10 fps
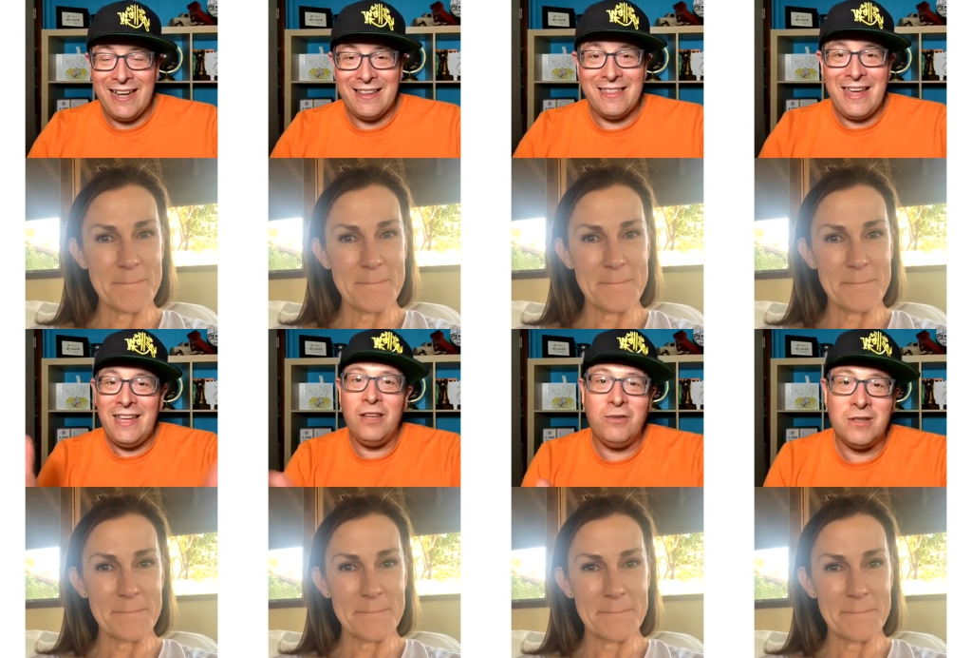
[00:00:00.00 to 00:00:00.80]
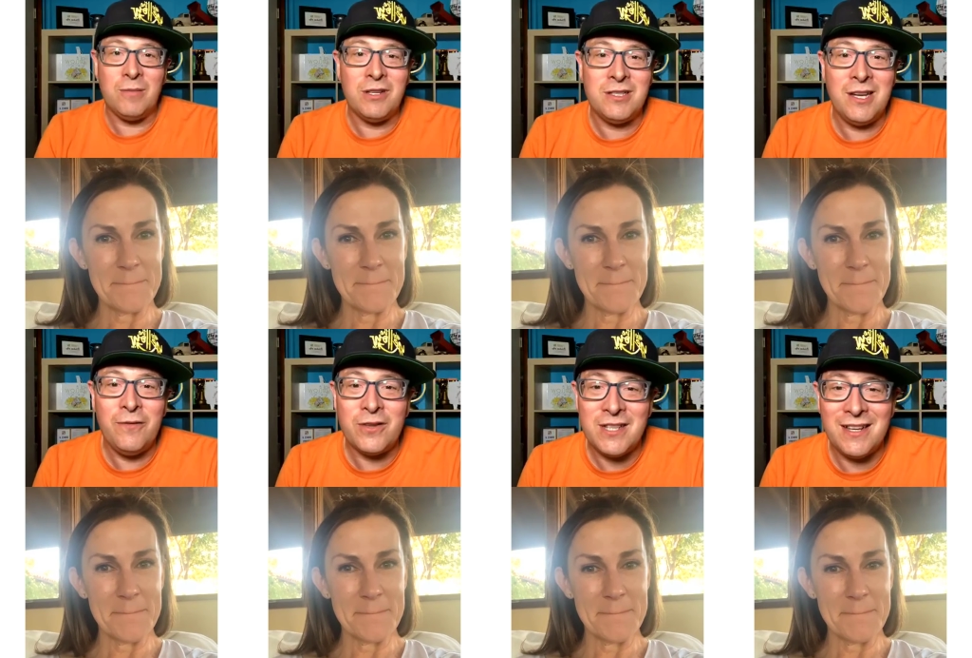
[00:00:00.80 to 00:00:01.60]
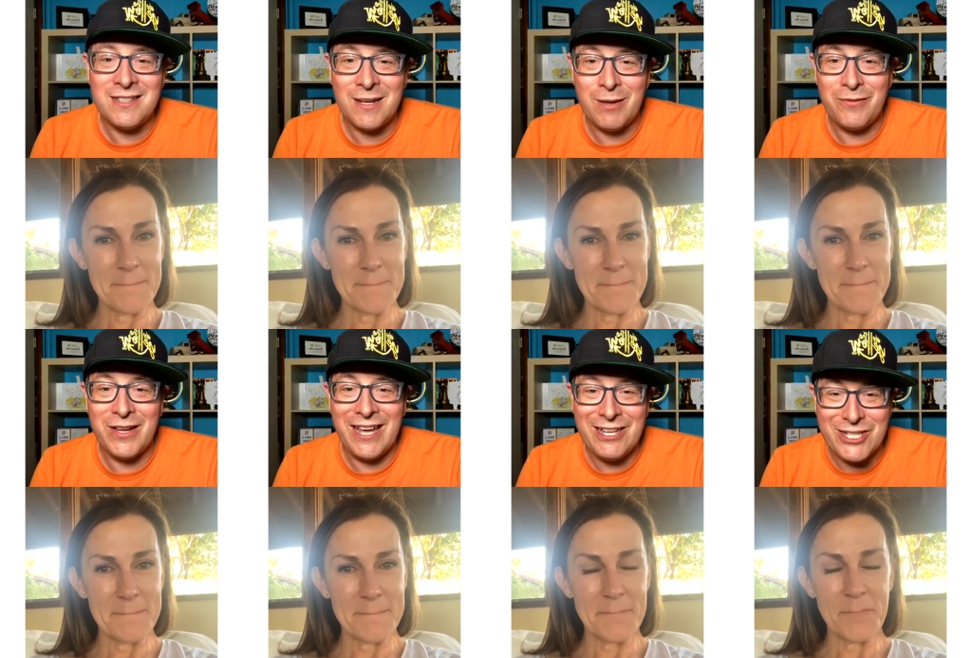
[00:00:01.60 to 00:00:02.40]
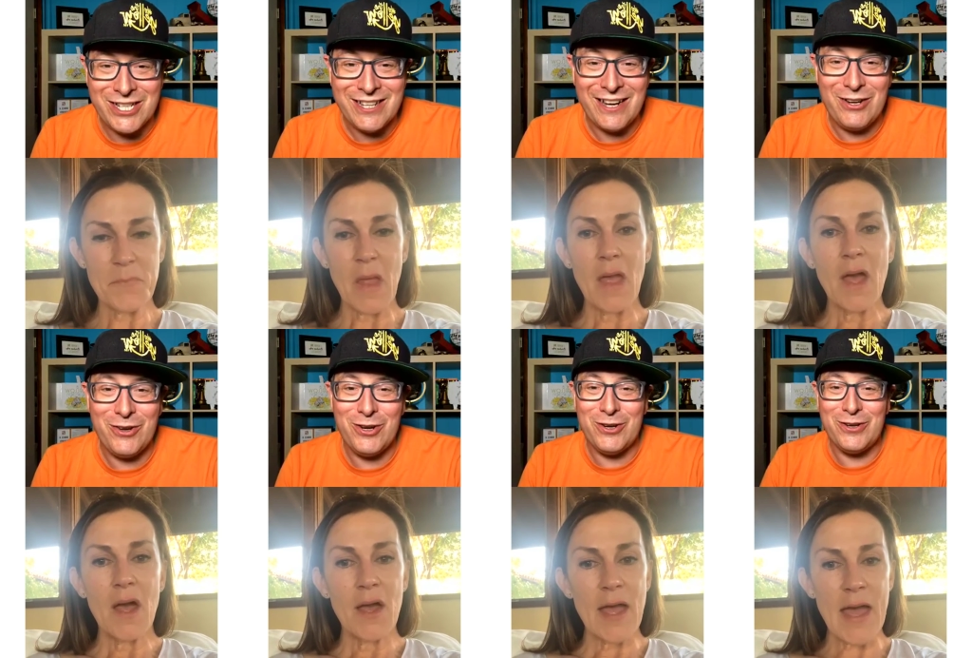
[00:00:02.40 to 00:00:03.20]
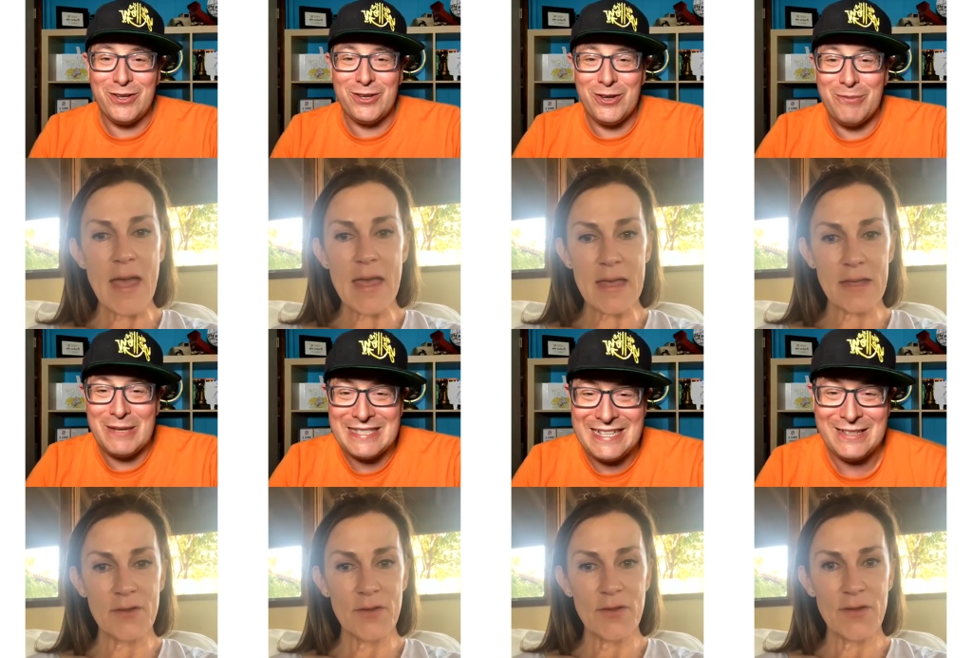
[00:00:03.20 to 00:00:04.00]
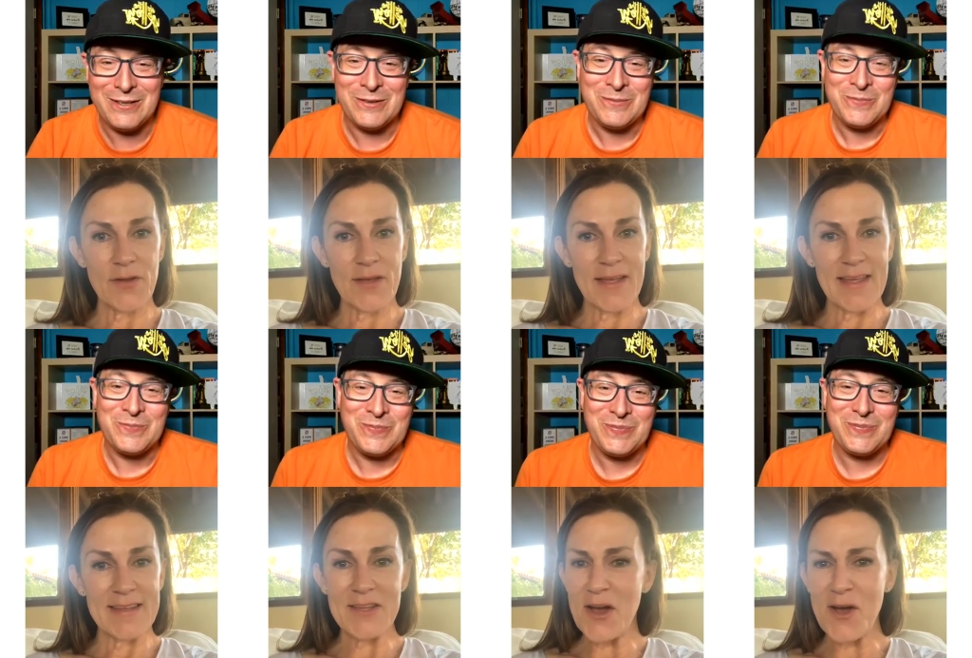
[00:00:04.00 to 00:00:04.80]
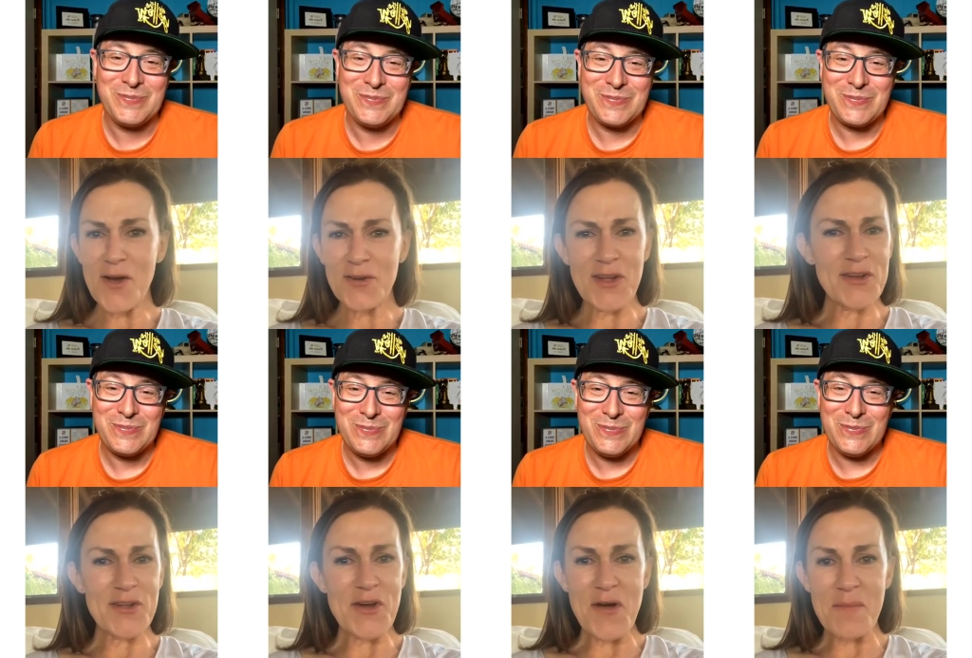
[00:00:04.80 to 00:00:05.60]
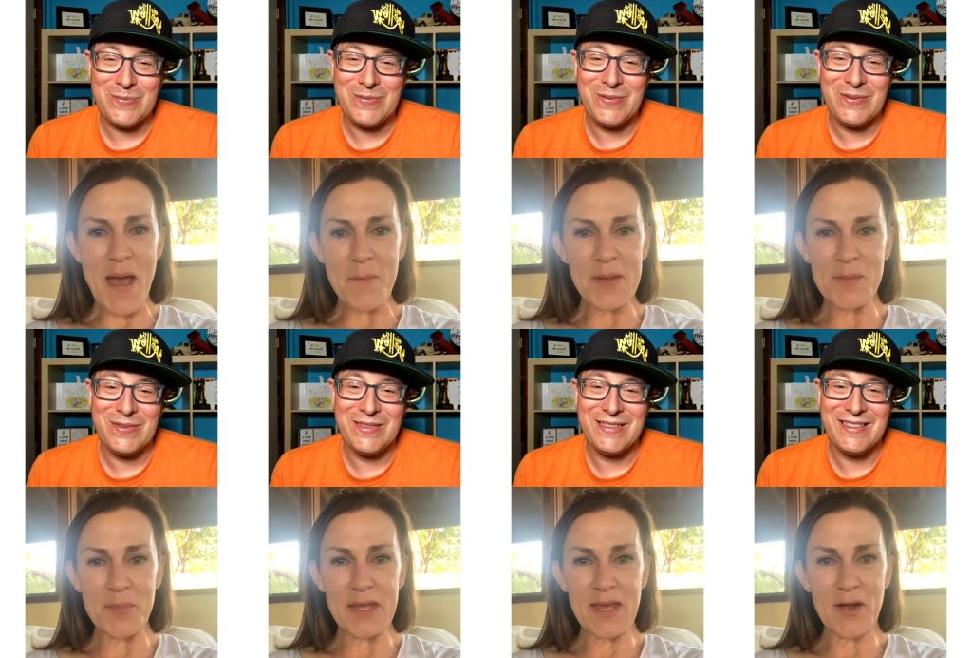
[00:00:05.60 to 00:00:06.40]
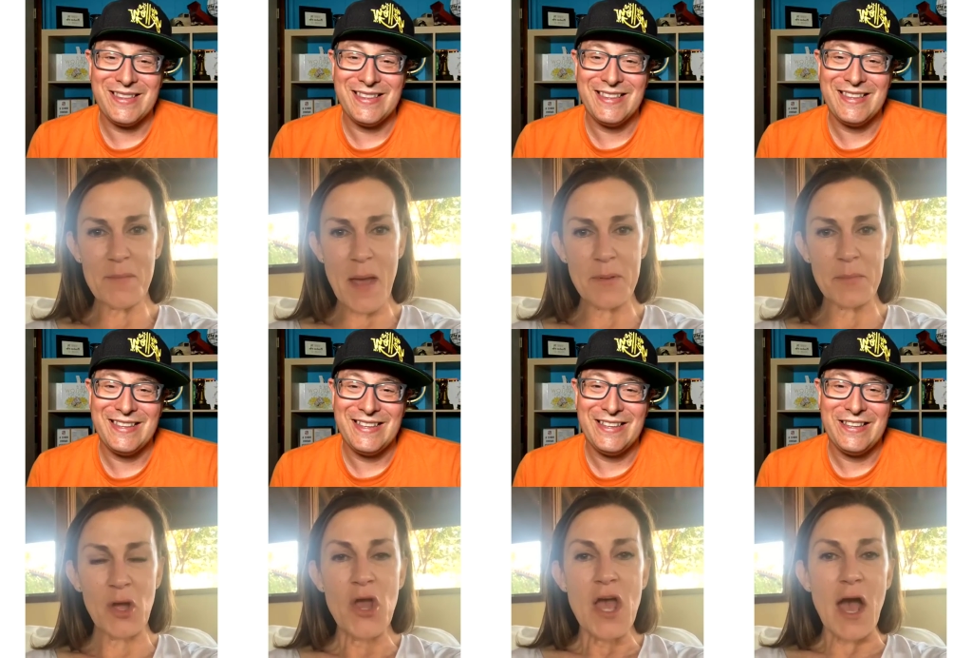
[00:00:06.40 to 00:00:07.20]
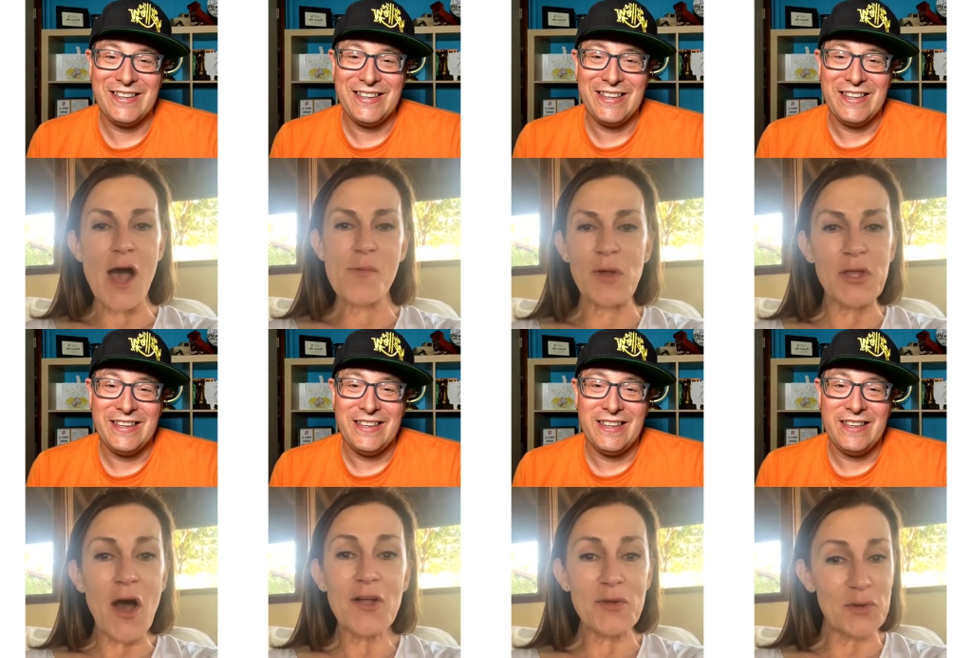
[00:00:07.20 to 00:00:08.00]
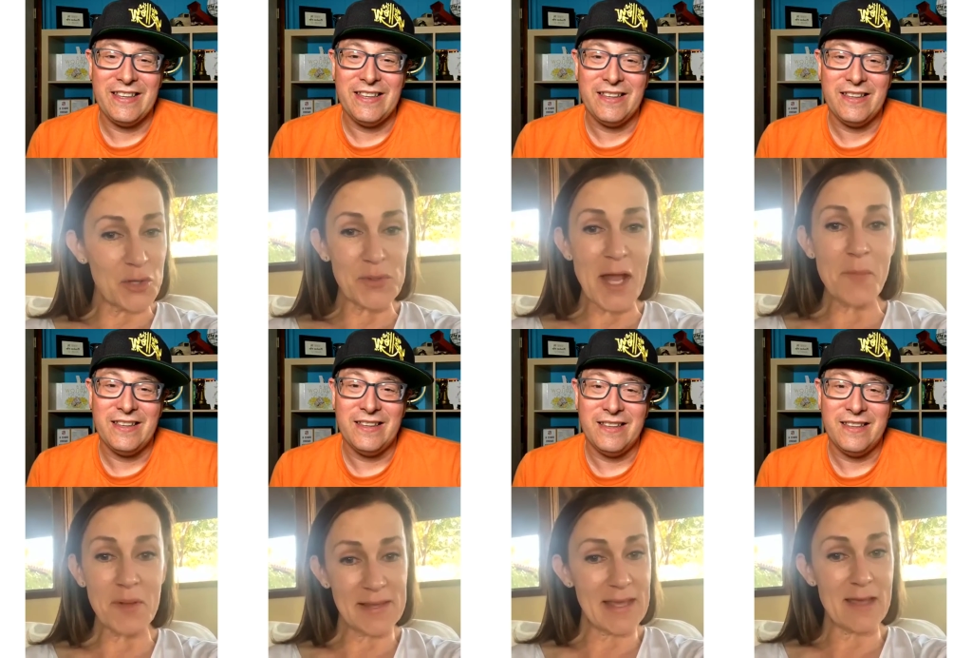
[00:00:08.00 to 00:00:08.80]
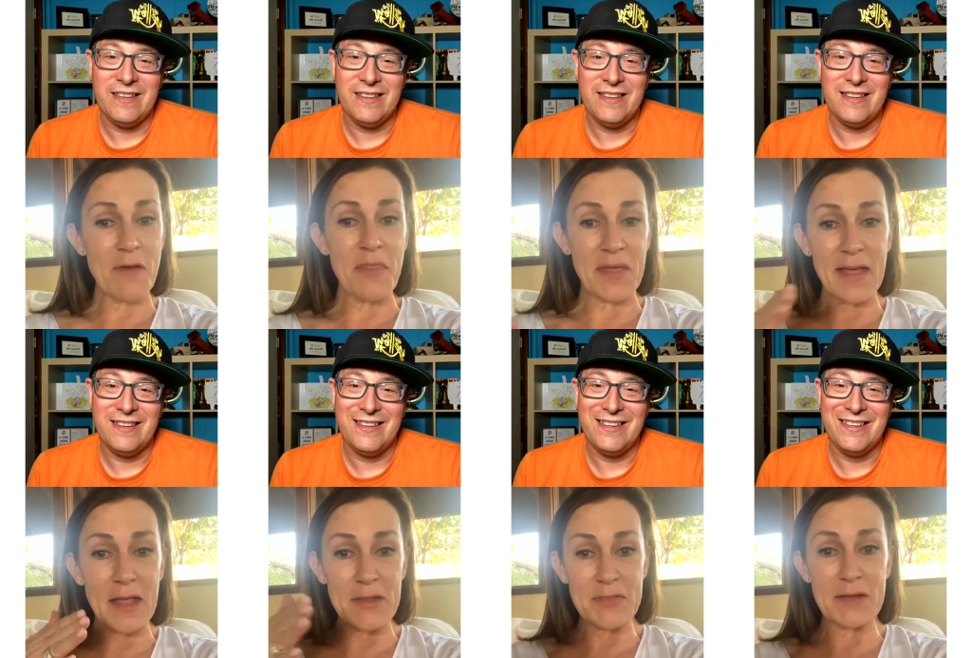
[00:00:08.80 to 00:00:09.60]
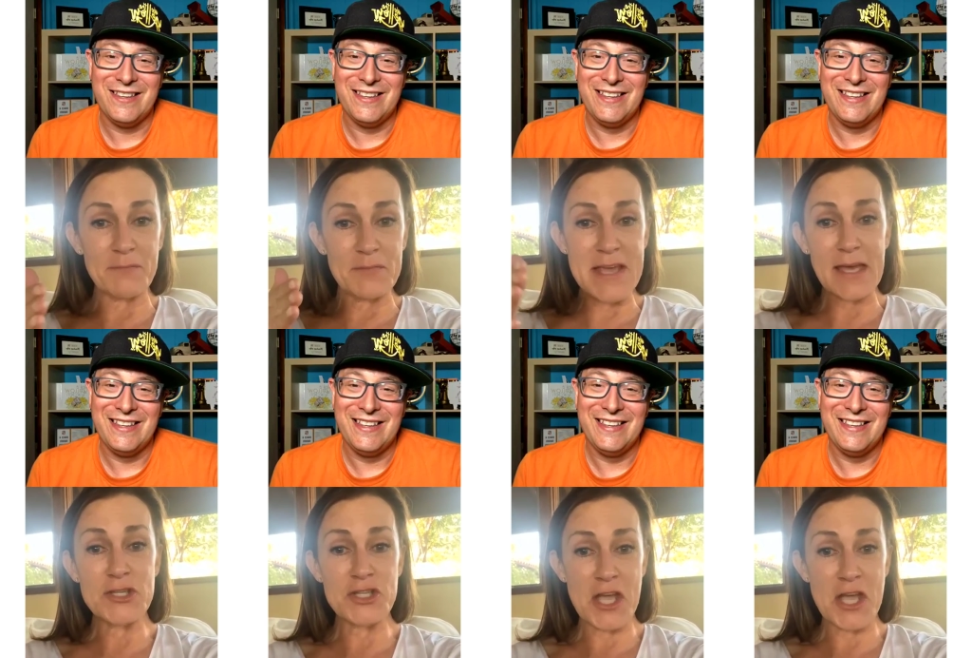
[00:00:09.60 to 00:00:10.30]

Speaker 1: Thank you so much, Deedee, for taking time out of vacation. I know you're hey. you're busy.
Speaker 2: No, no, no, no. I'm happy to be here. I'm happy to. Um, y'all, you would not believe that the text chain